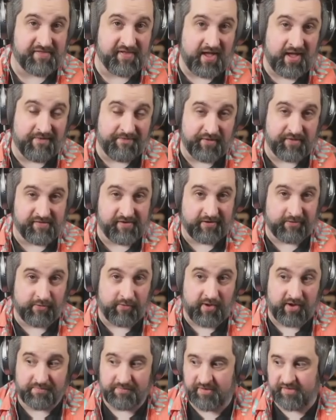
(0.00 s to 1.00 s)
off, his hero
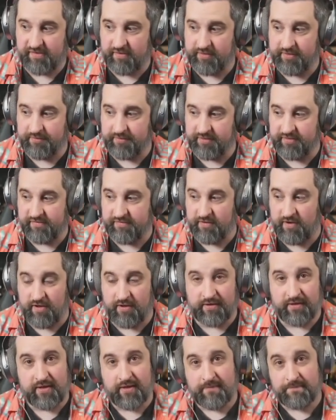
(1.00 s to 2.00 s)
augment is already really
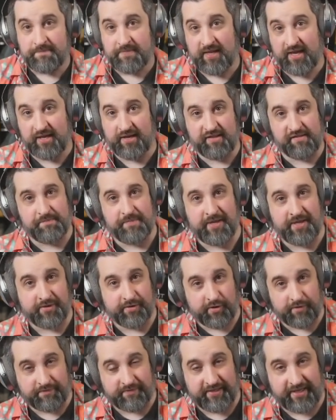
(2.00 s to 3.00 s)
strong. It is being
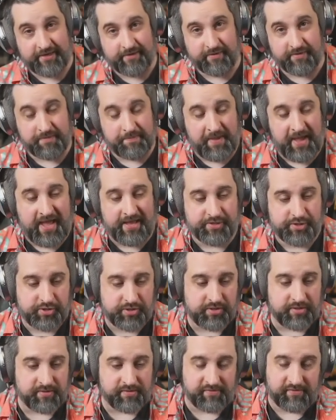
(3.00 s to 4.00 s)
nerfed later in the patch,
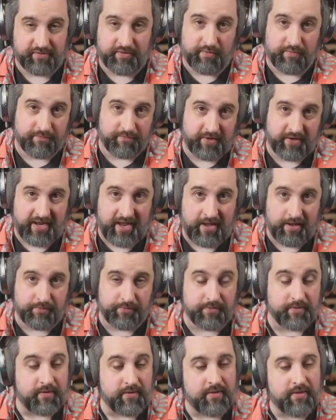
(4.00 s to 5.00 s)
so don't freak out.
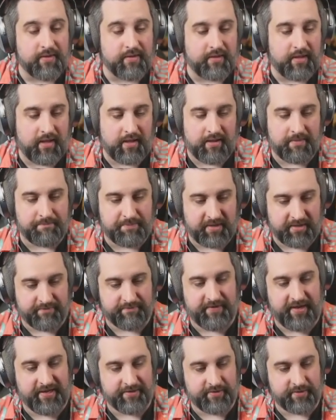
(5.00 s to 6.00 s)
But
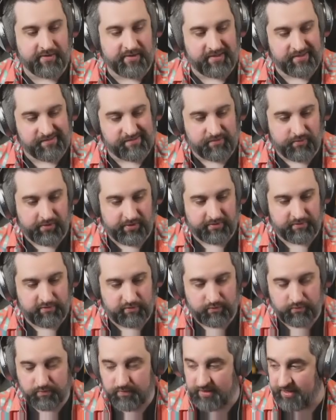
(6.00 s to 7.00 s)
Vander is going
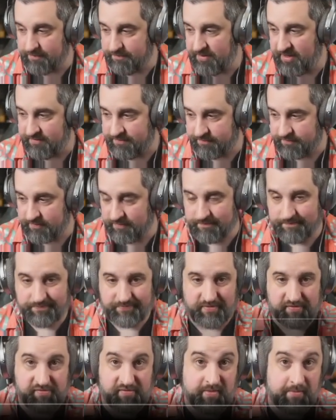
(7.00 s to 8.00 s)
to get buffed
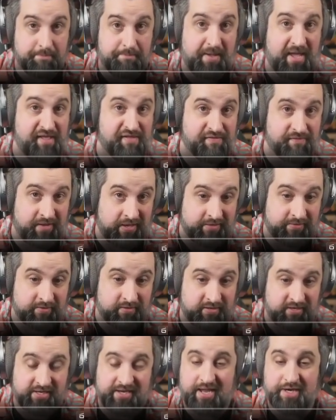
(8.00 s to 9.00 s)
so that base Vander
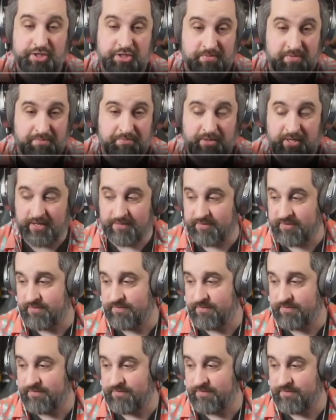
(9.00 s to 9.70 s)
can actually be playable.